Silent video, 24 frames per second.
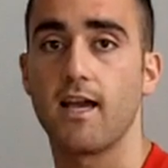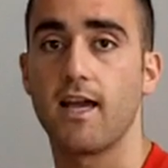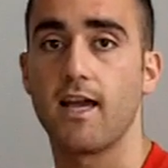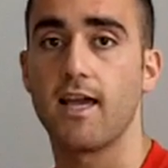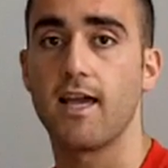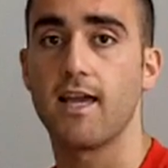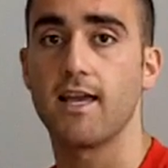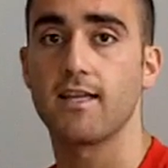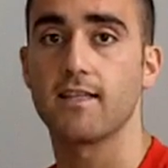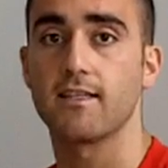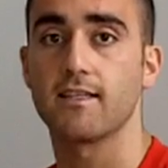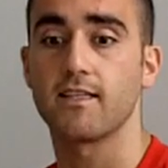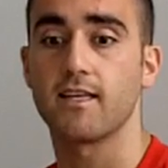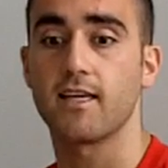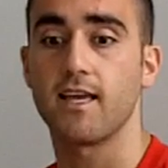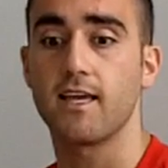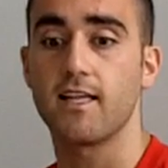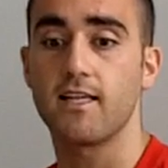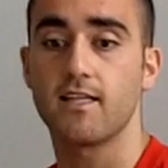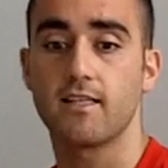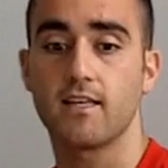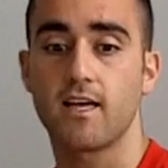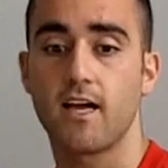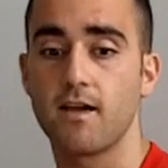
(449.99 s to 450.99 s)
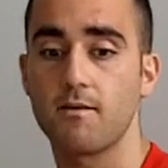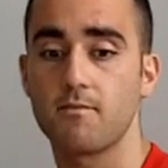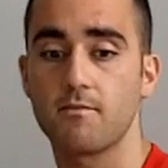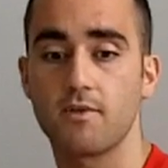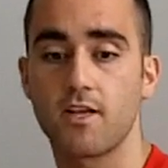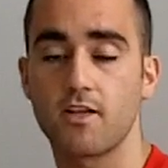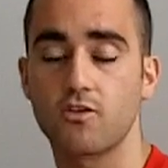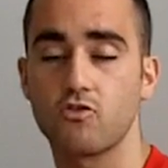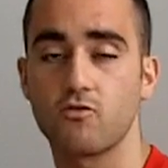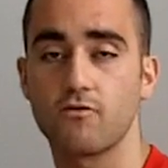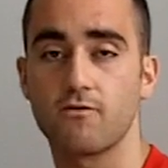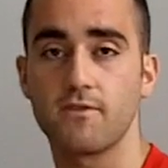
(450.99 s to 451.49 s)
And anytime
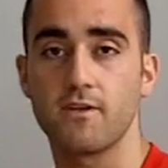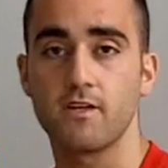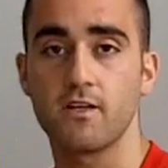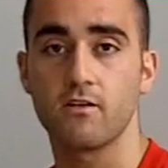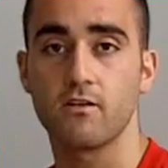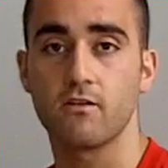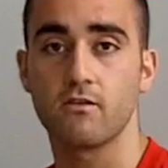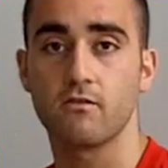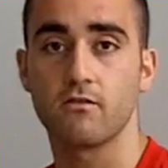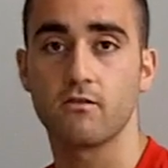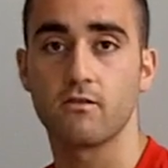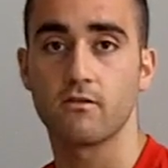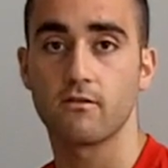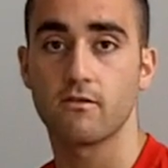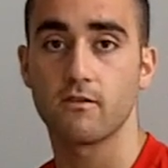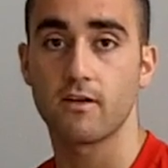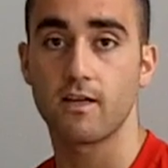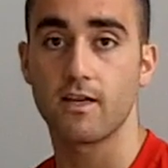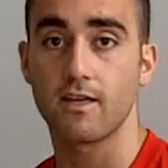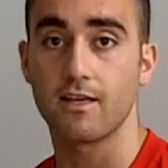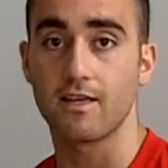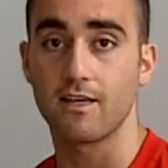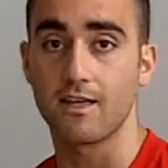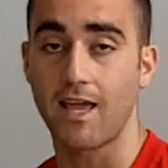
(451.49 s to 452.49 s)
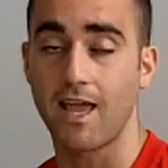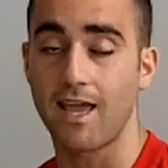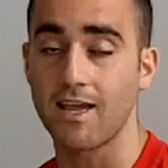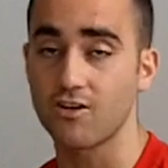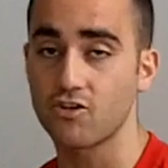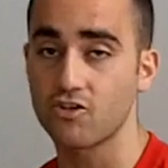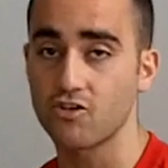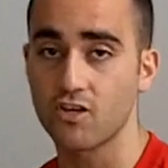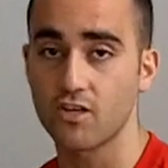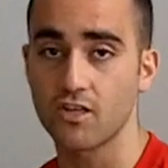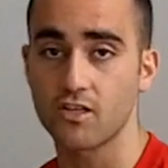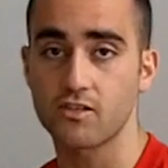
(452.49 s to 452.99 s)
that you feel
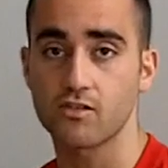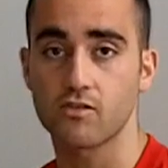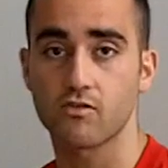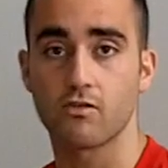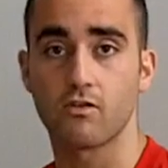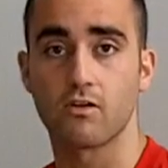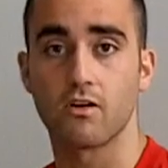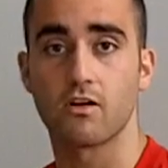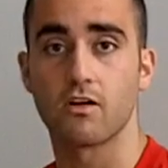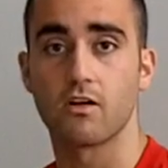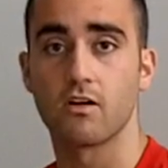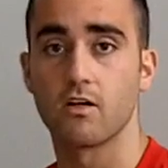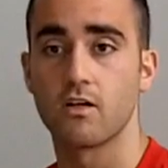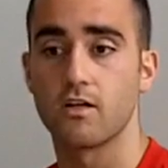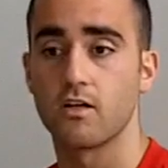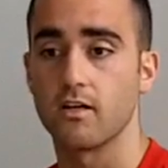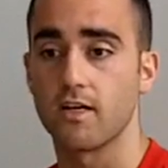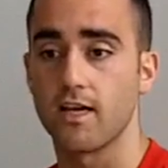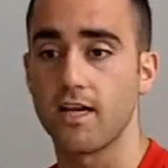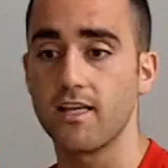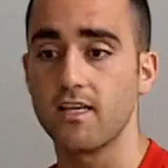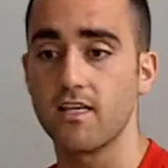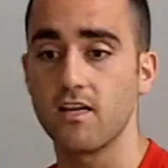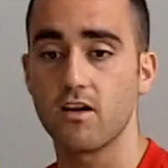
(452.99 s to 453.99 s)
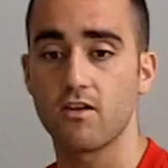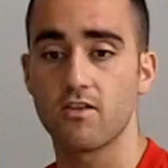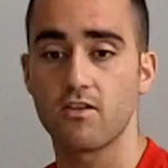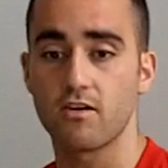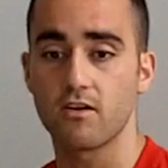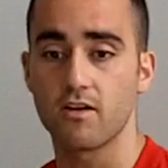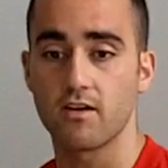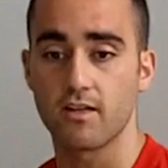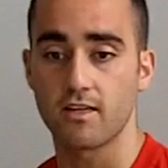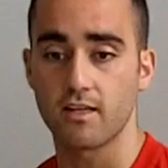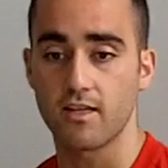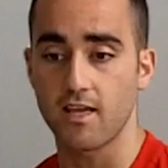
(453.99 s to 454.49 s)
anxious or any
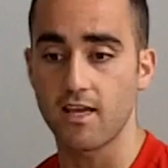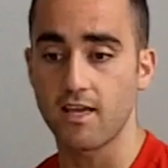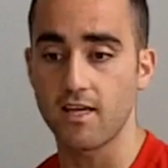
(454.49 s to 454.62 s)
other